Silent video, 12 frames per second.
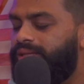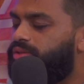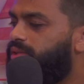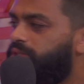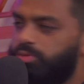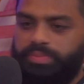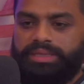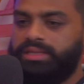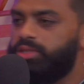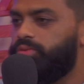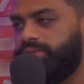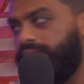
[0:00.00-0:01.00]
and so he just built
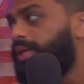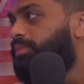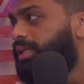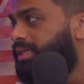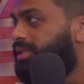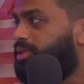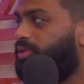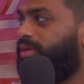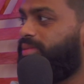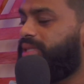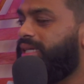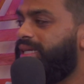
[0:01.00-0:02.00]
this resentment. You know
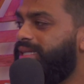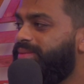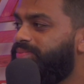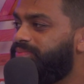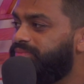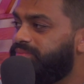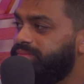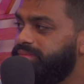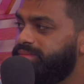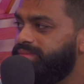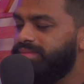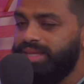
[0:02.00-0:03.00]
what I'm saying?
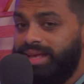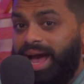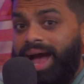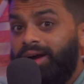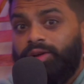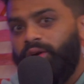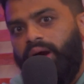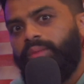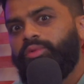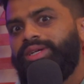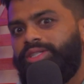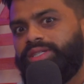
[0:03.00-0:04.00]
I don't know.
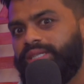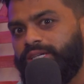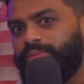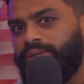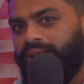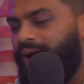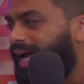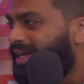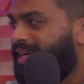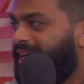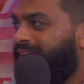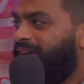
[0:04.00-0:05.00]
I'm reaching here, but like,
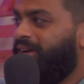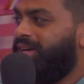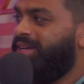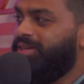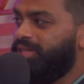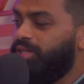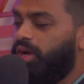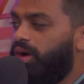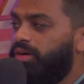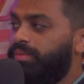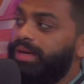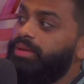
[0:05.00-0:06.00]

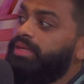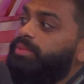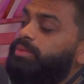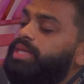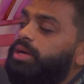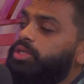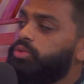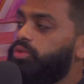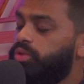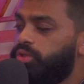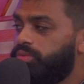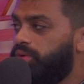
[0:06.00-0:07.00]
maybe that was the
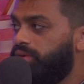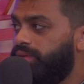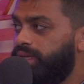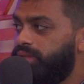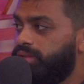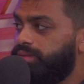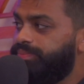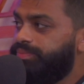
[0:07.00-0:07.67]
rooster's motivation.